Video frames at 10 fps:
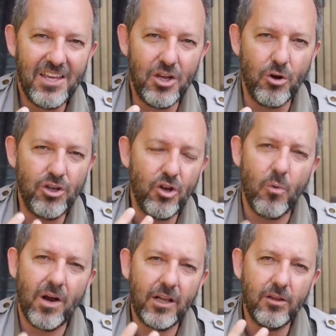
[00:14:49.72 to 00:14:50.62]
you know you
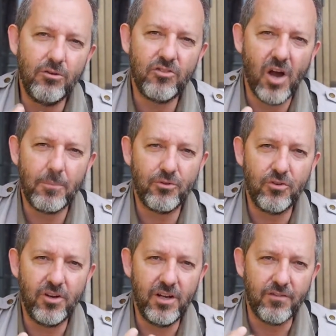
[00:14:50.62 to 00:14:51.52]
don't want to lose the
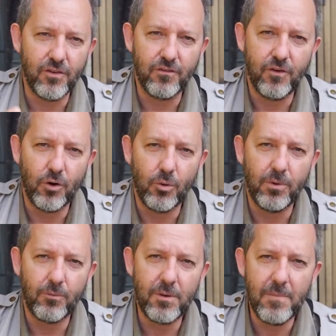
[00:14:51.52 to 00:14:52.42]
opportunity for the photo.
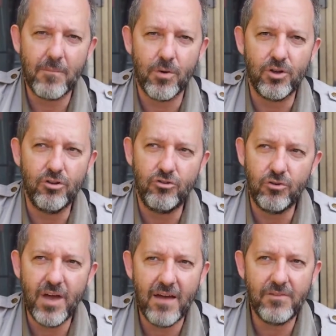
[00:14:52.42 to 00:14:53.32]
But remember, you
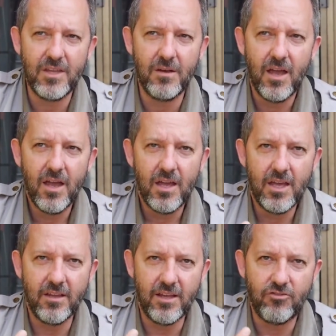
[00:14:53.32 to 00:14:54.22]
do have
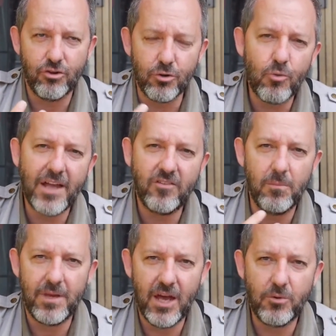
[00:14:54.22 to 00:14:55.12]
it's your right
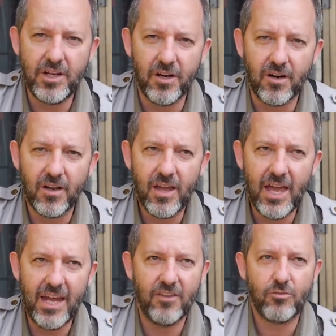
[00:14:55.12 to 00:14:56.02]
to be out here,
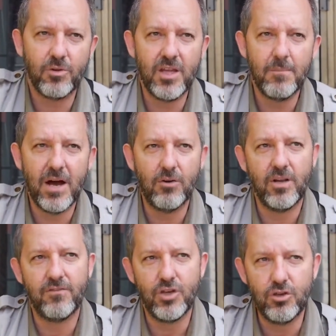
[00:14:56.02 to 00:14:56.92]
and it's really about,
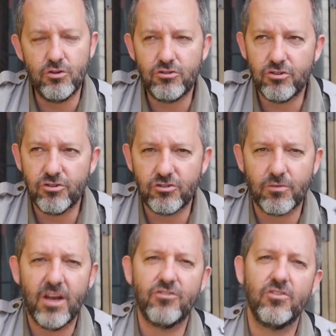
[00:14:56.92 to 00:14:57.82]
if you use your
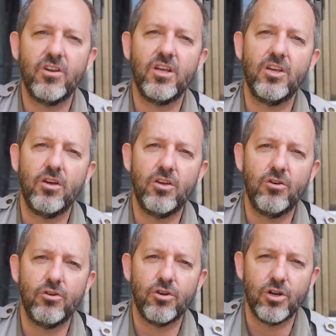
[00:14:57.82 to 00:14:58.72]
discretion,
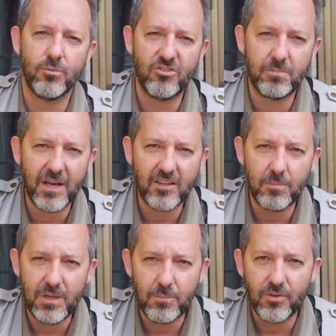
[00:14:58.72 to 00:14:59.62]
you're going to respect
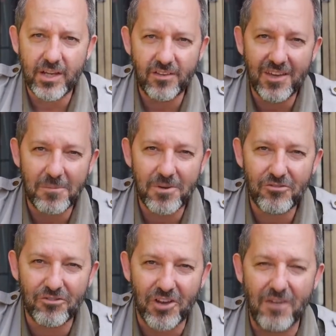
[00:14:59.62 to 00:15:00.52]
the people that you take
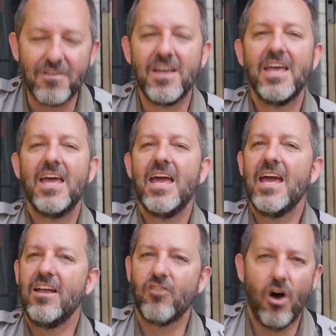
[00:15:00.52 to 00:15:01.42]
pictures of,
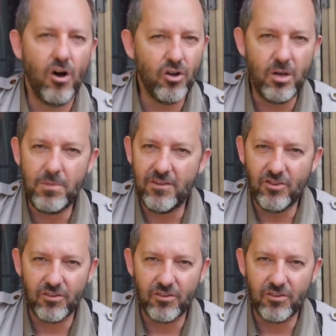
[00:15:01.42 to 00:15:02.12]
it's all going to be